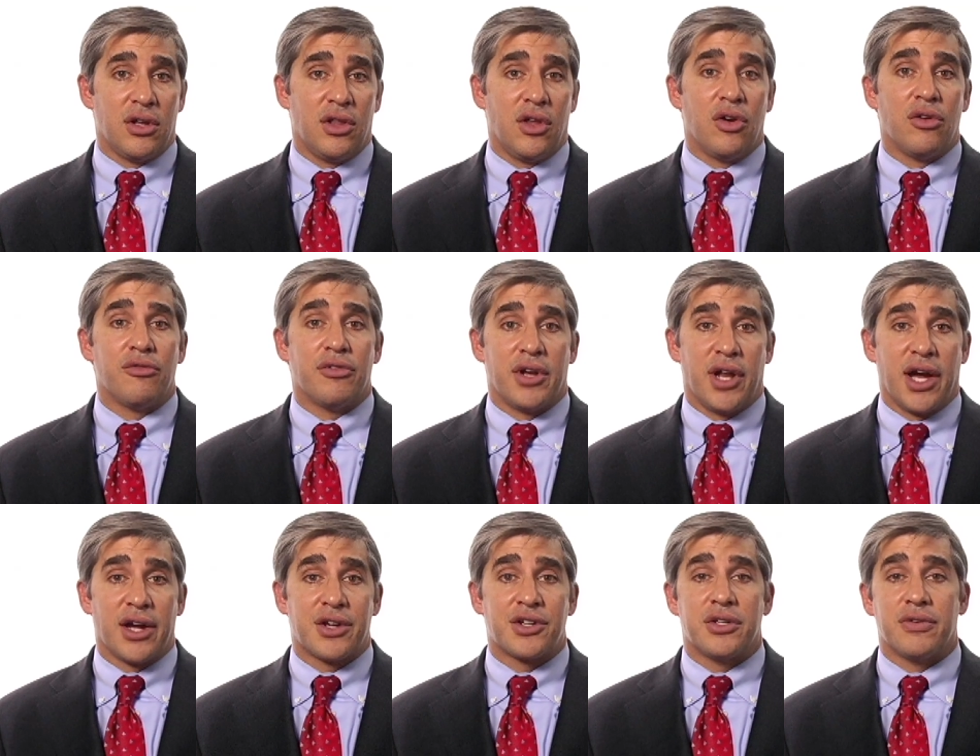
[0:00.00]
or a loan
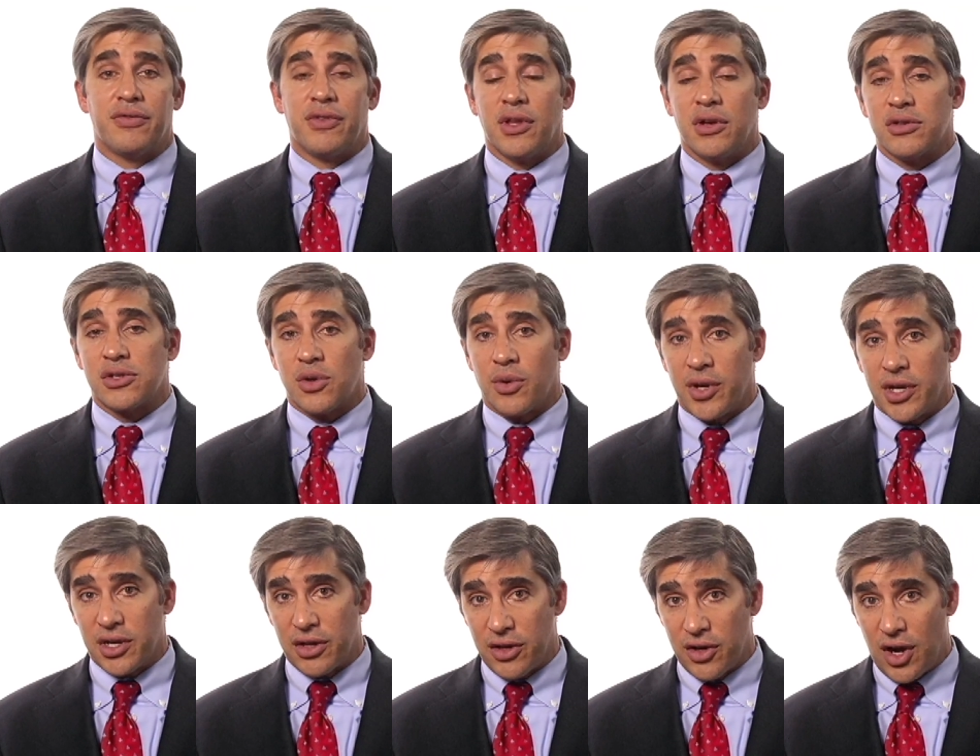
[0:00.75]
reduction for those
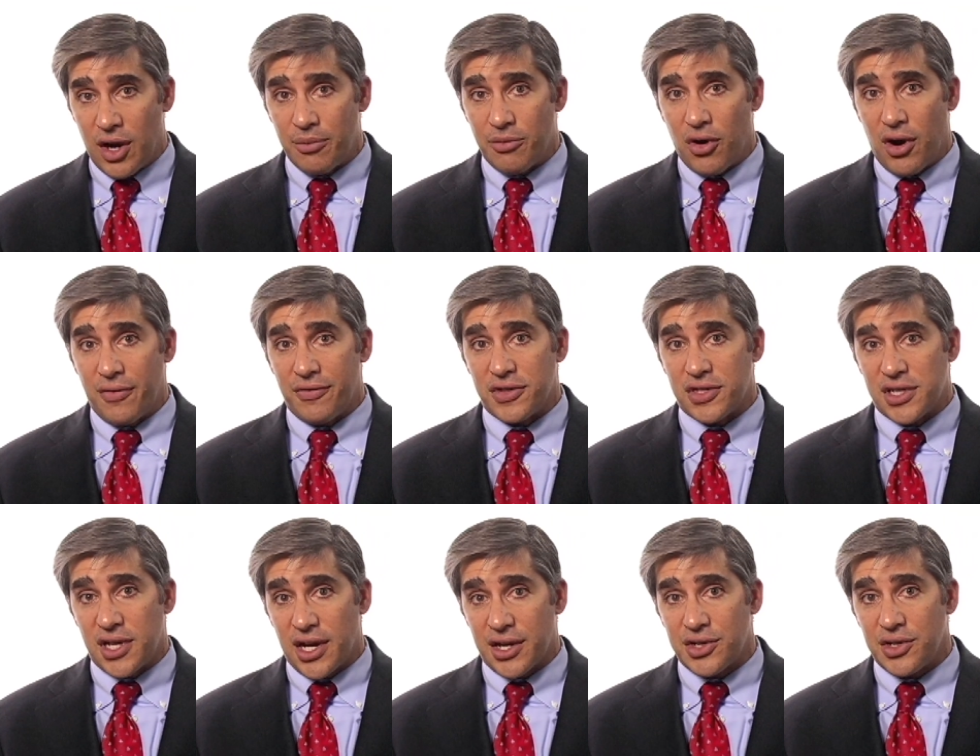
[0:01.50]
going into the nonprofit
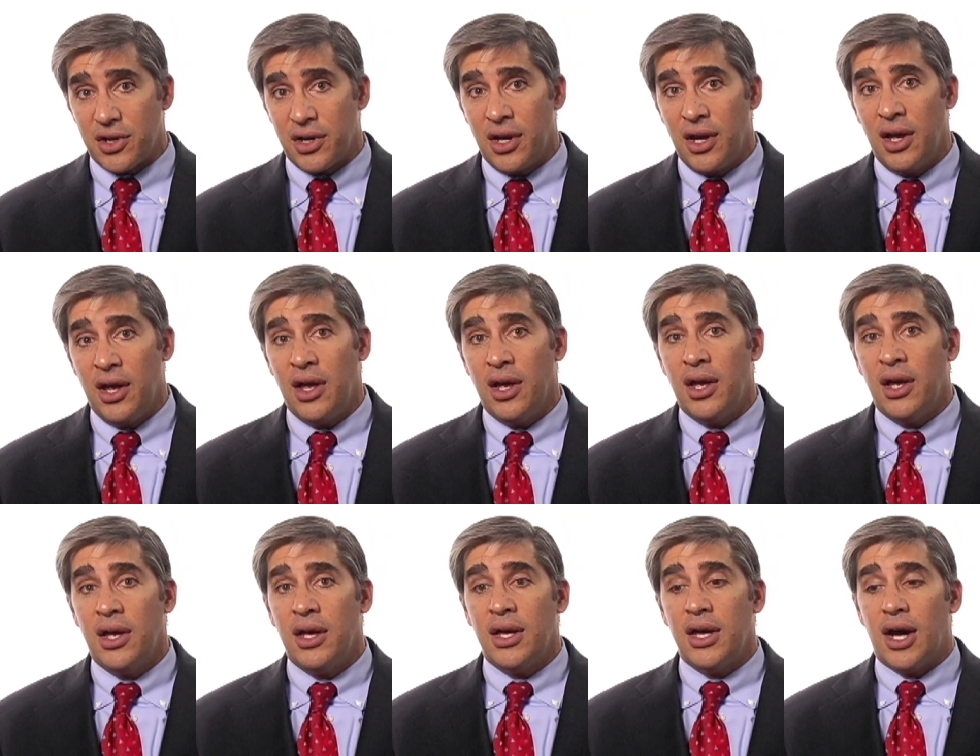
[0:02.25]
sector.
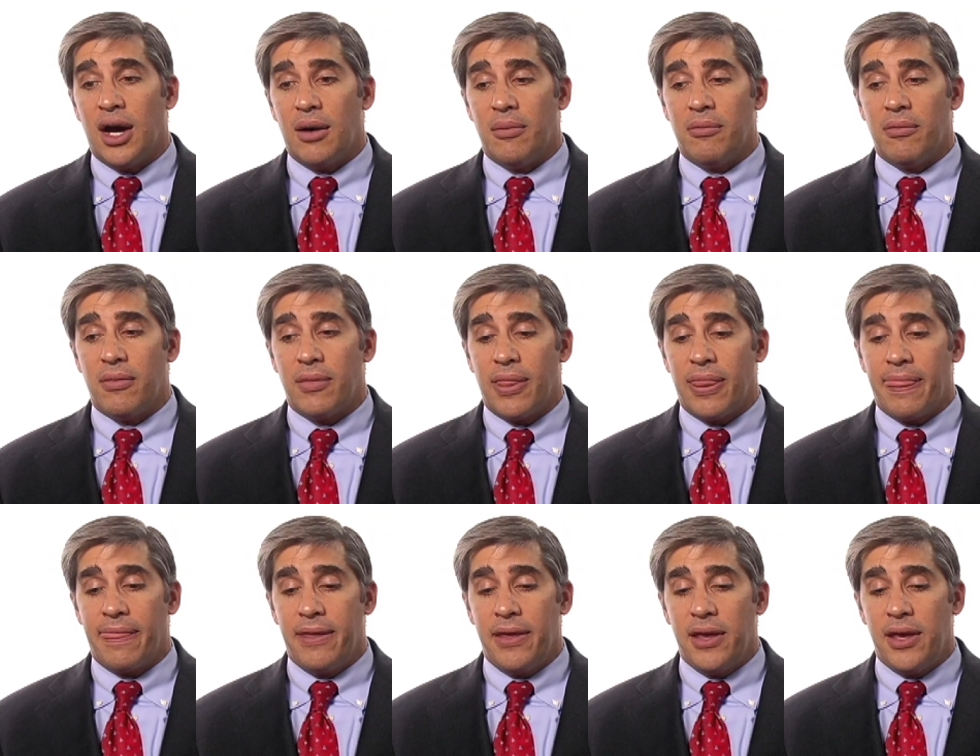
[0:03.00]
Um,
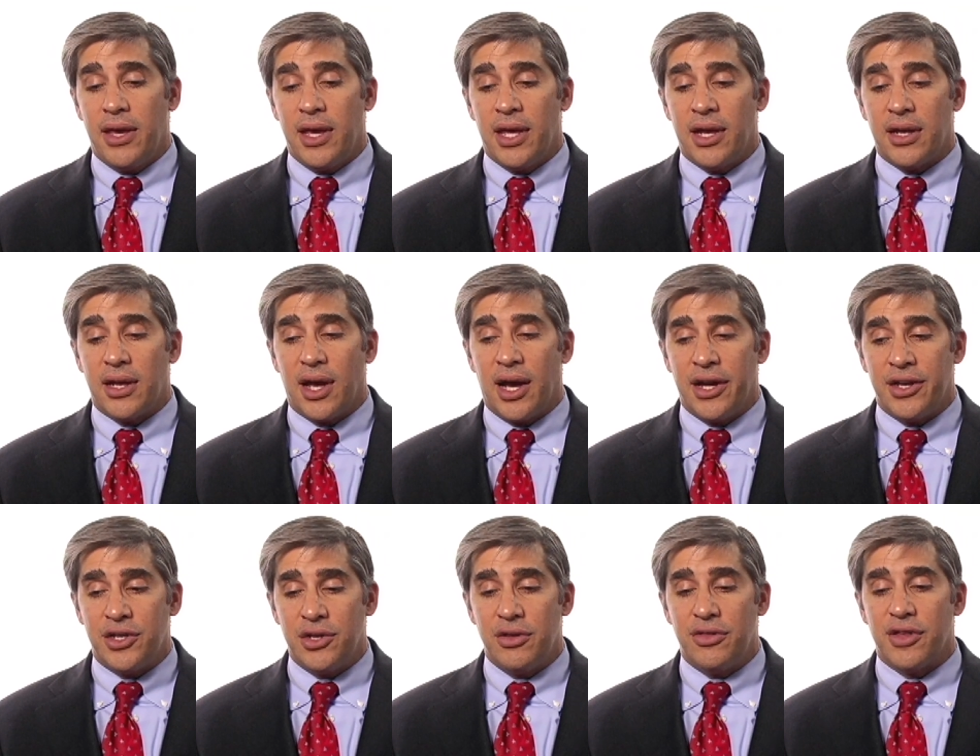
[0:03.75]
and
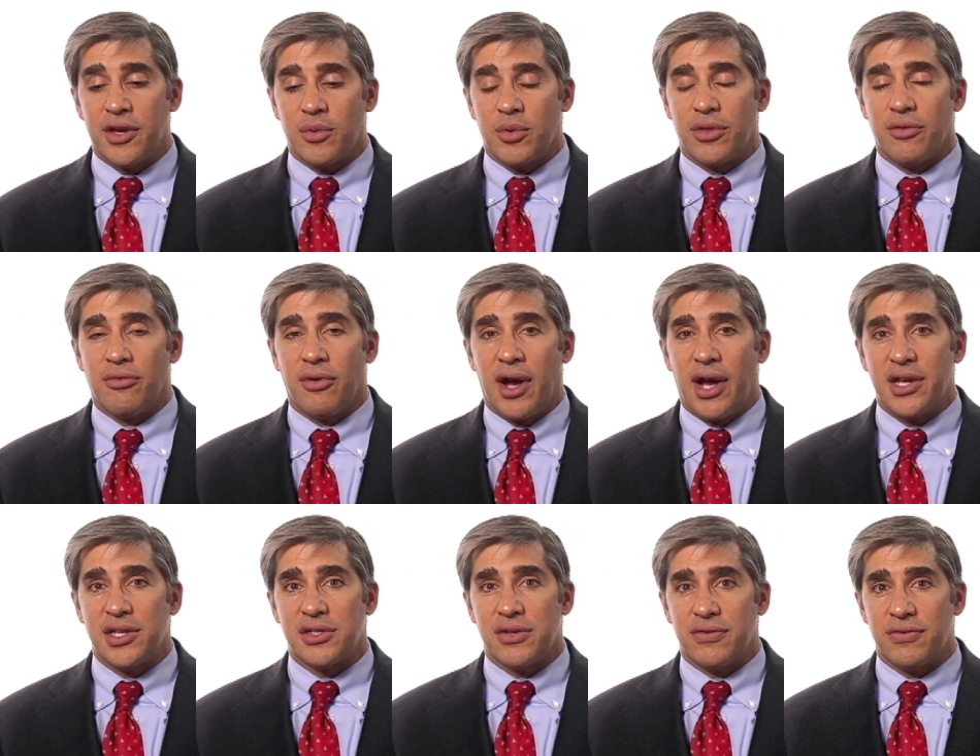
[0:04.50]
I do think with the
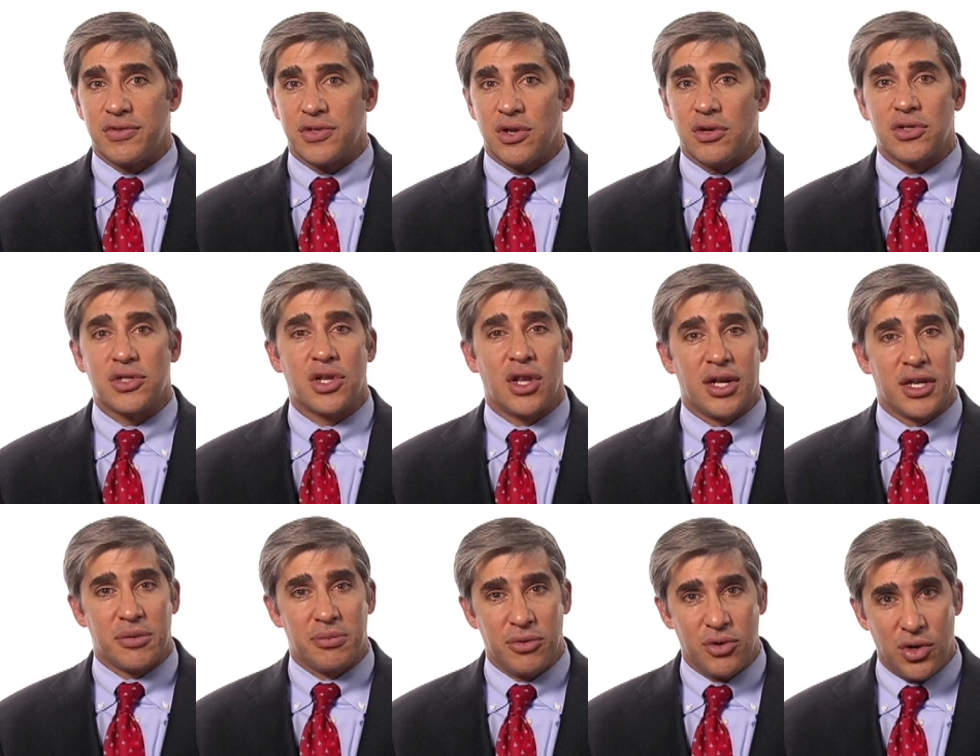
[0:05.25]
rise of social
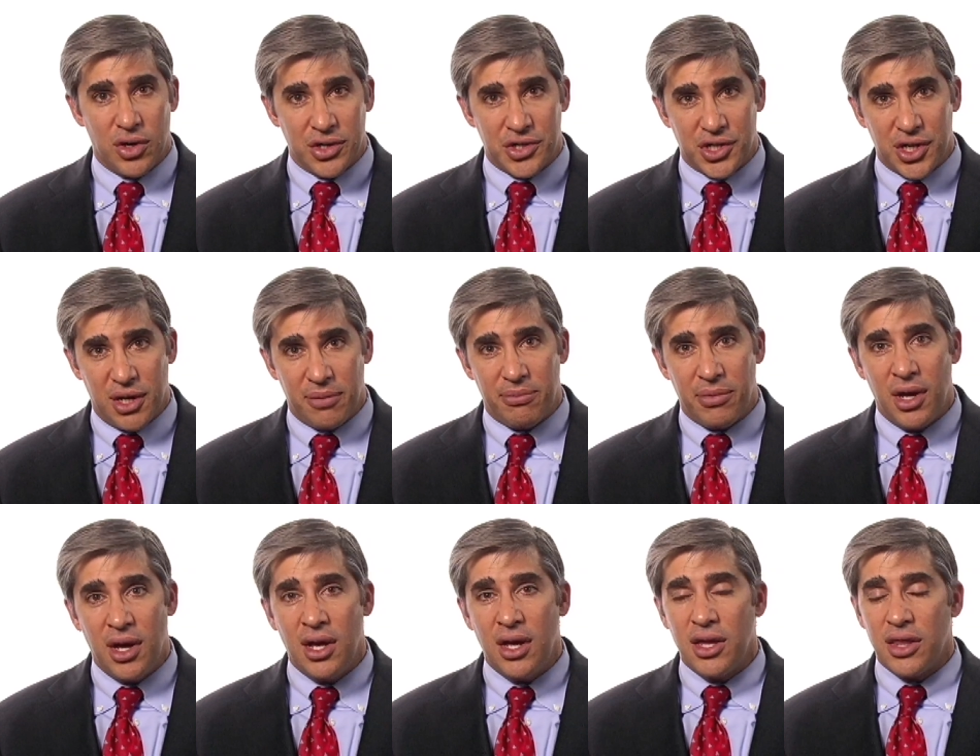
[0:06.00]
entrepreneurship,
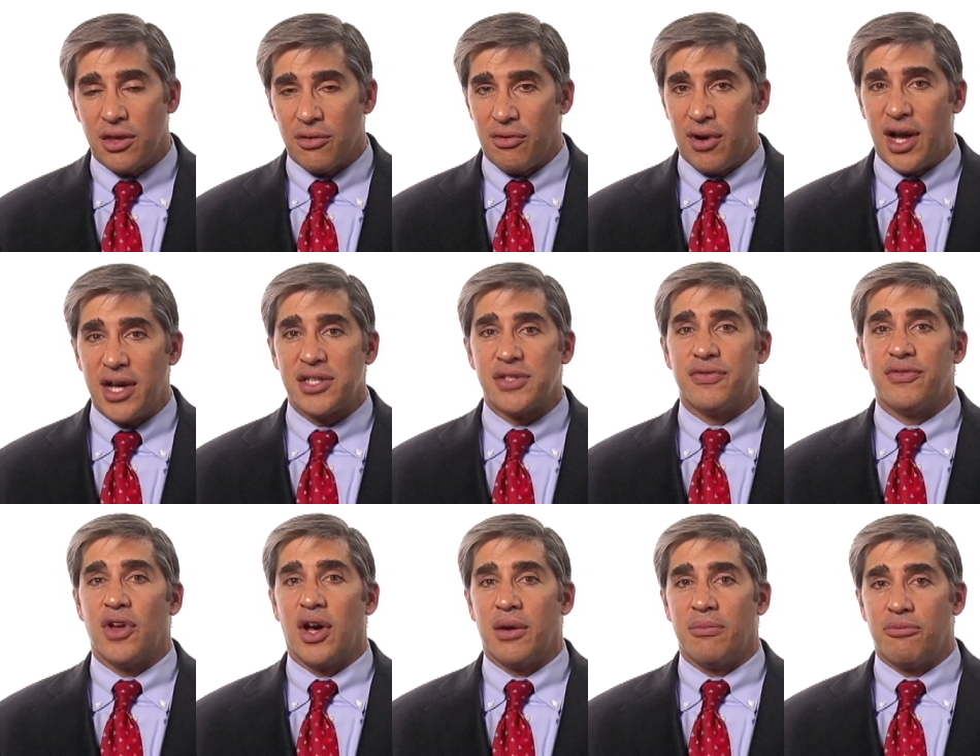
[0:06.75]
the rise
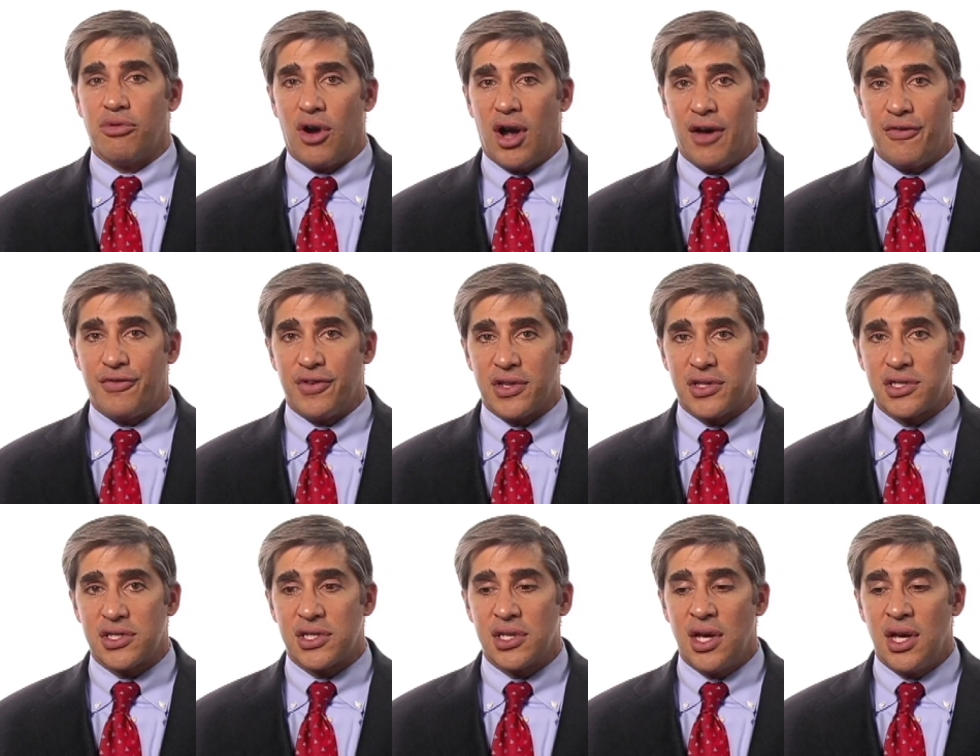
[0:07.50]
of
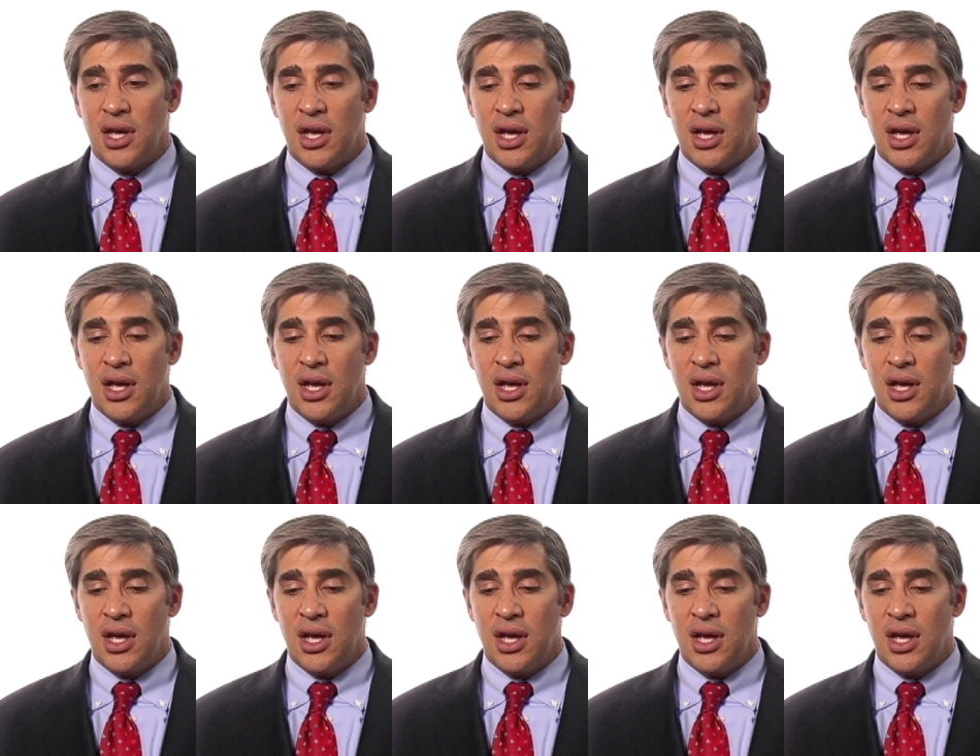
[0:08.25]
nonprofits,